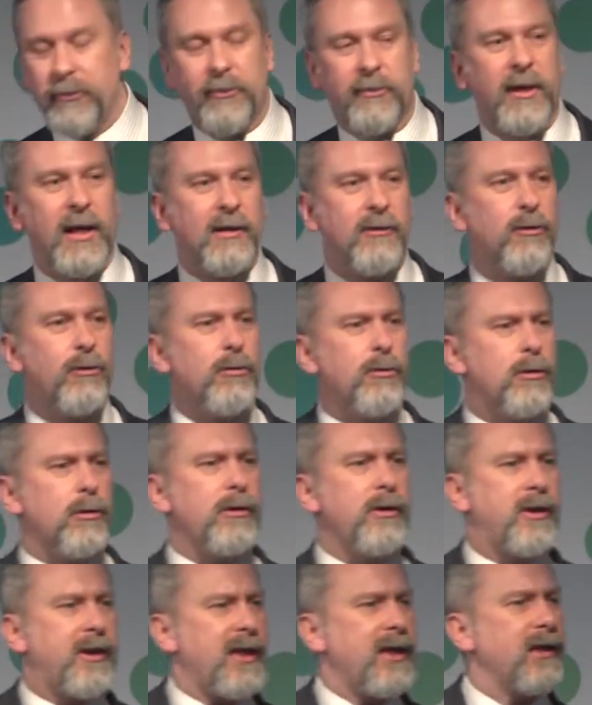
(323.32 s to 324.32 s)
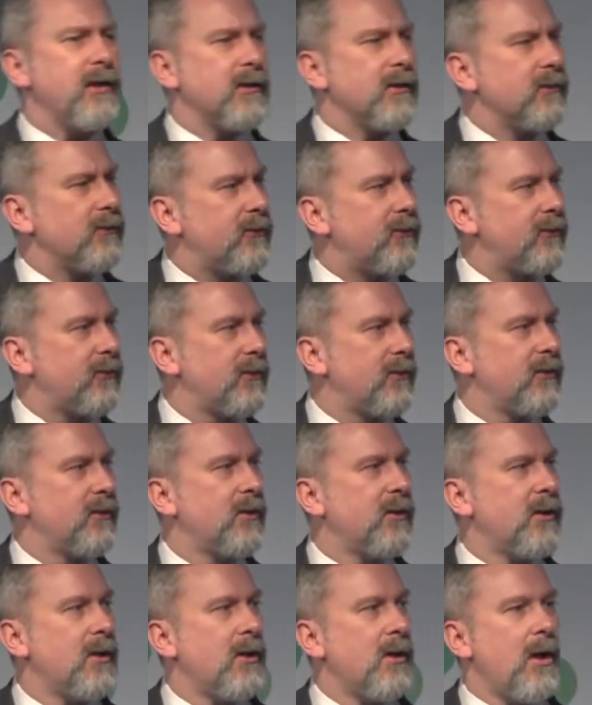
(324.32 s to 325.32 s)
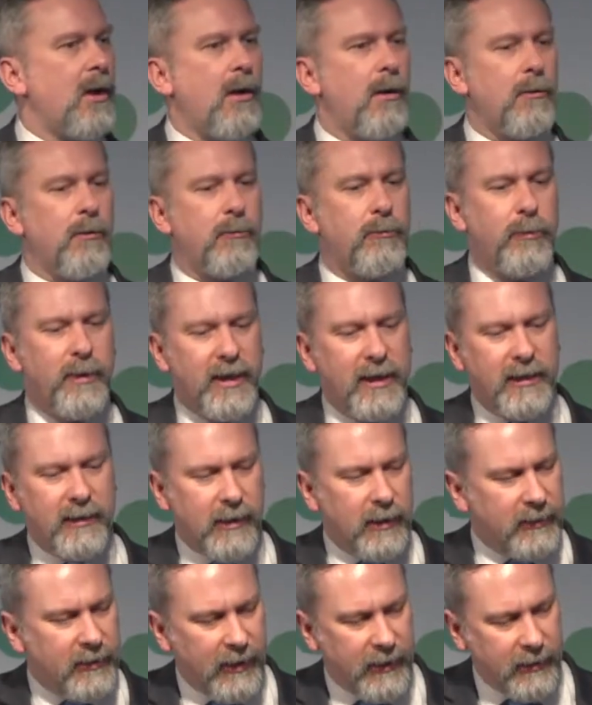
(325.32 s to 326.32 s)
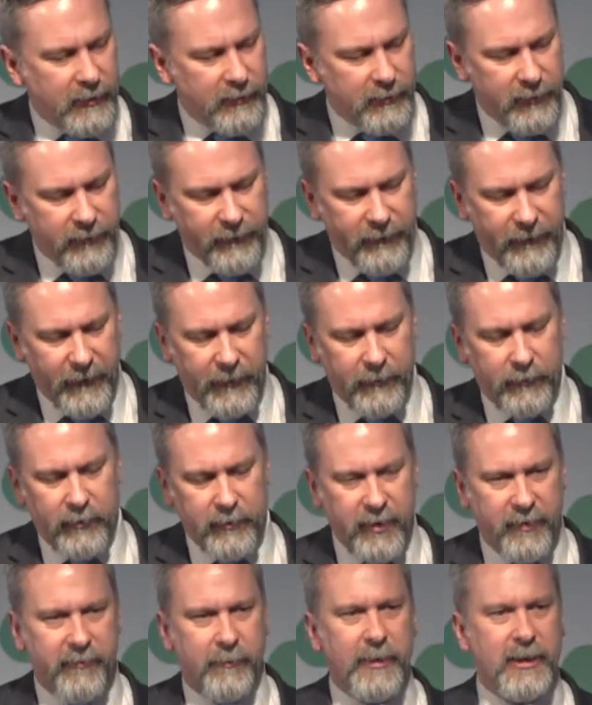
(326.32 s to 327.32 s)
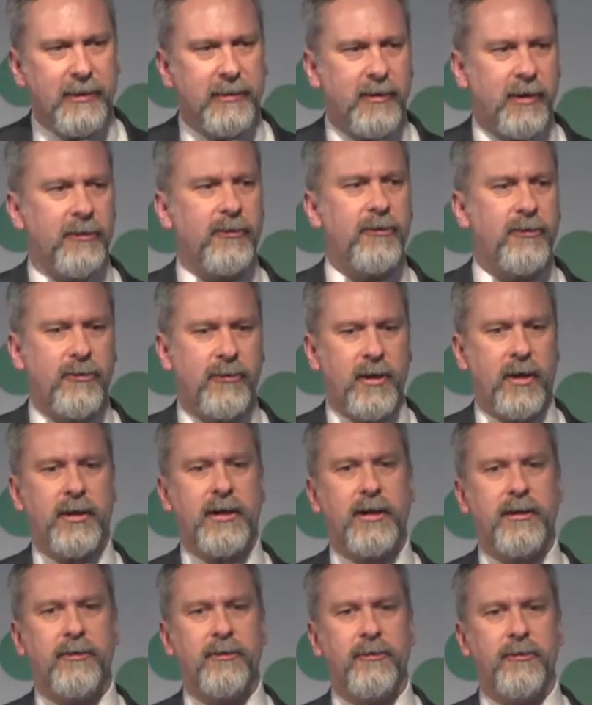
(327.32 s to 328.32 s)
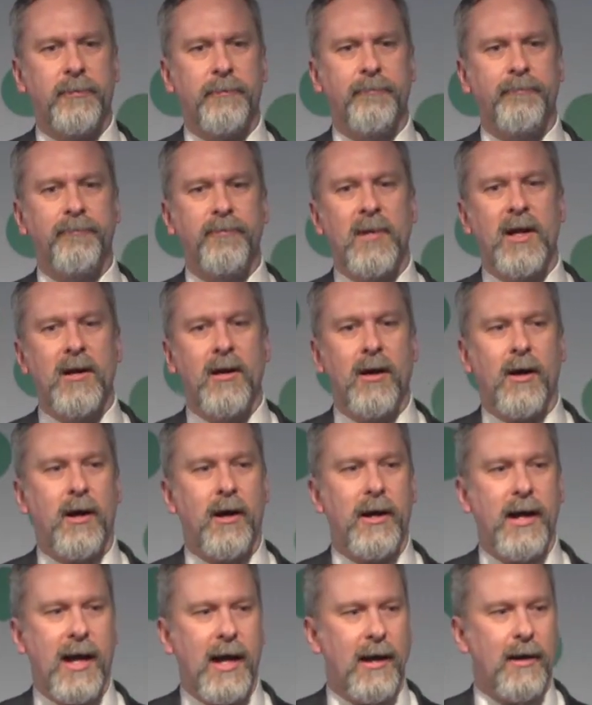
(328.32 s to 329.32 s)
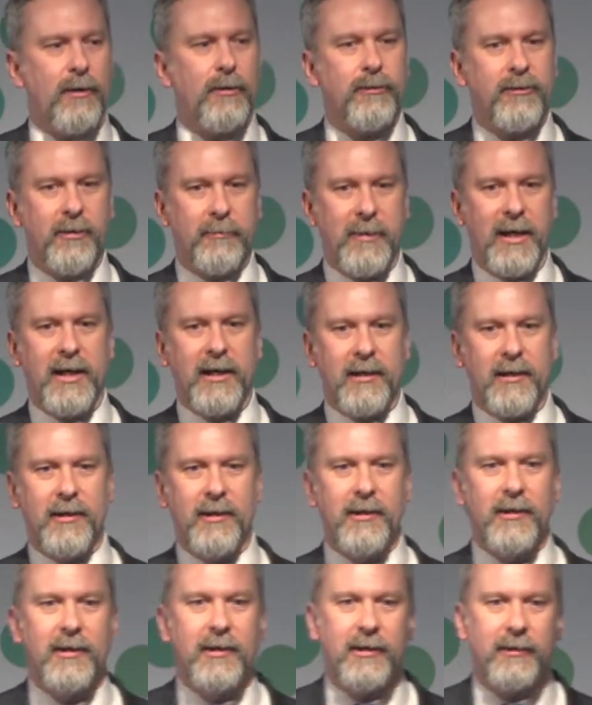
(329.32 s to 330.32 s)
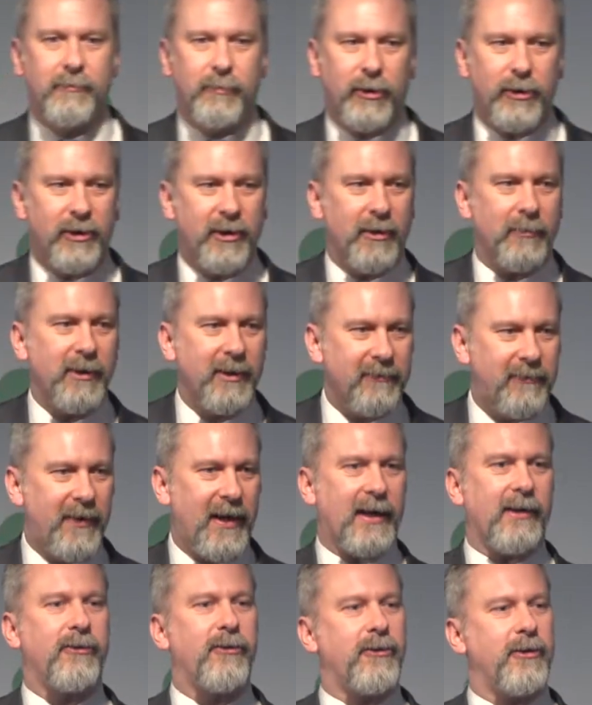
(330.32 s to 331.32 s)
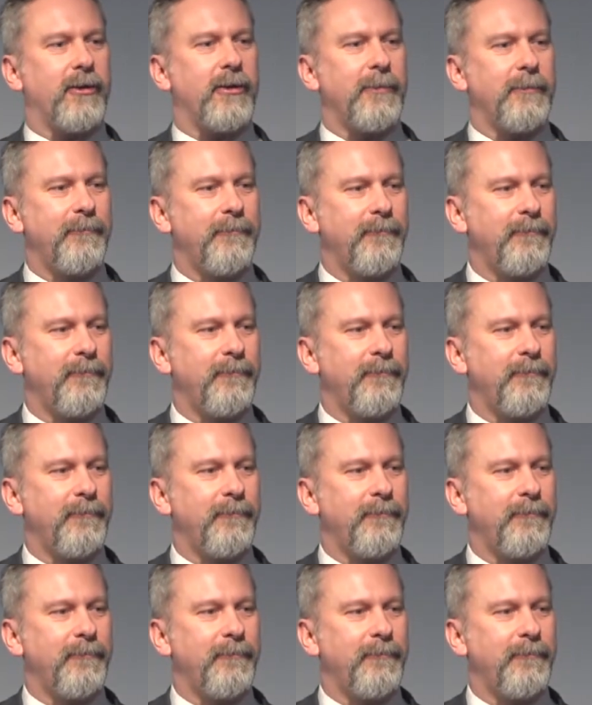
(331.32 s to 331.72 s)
They do good things. The federal government does studies on how to make procurement faster.